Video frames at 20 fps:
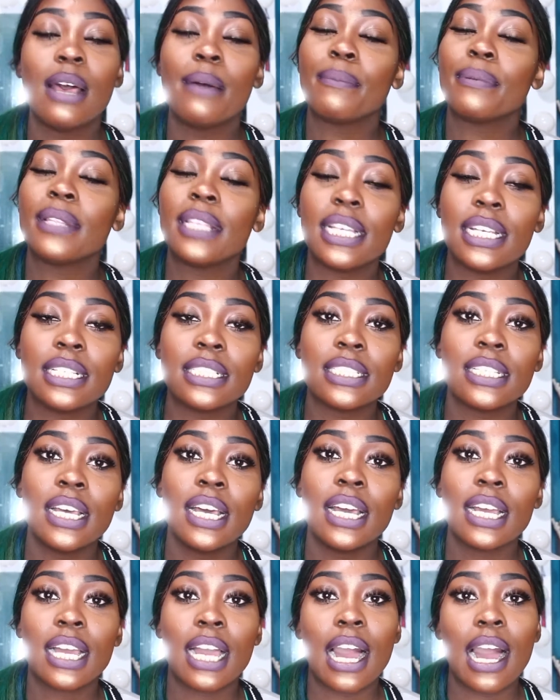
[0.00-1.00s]
Please
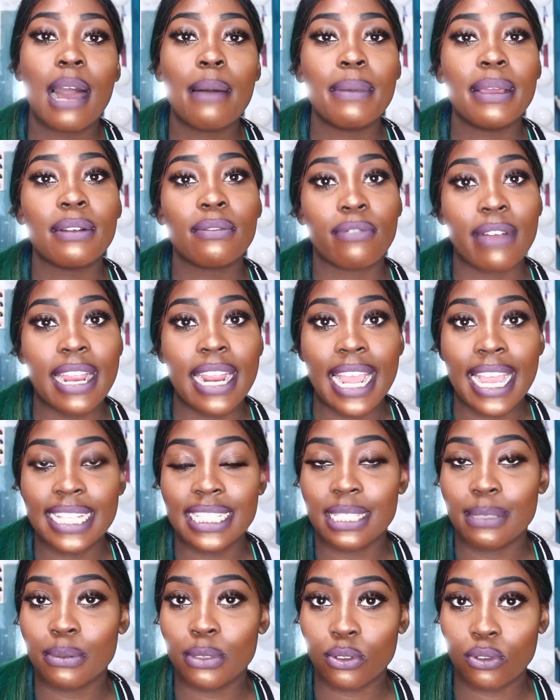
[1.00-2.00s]
comment, rate,
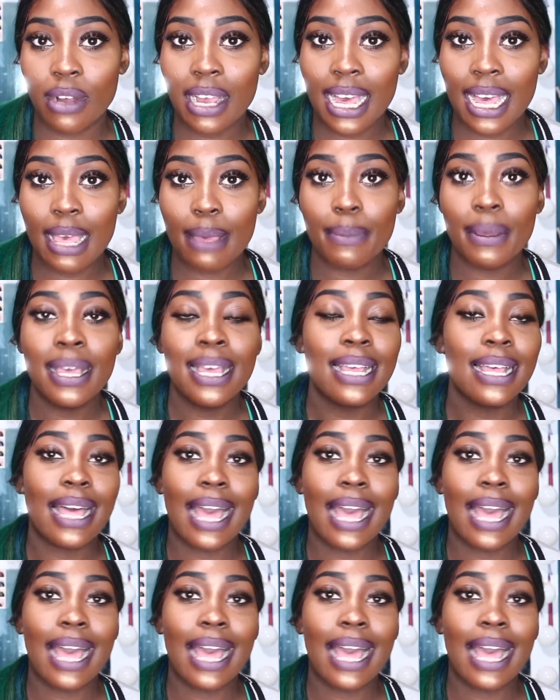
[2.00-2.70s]
and subscribe.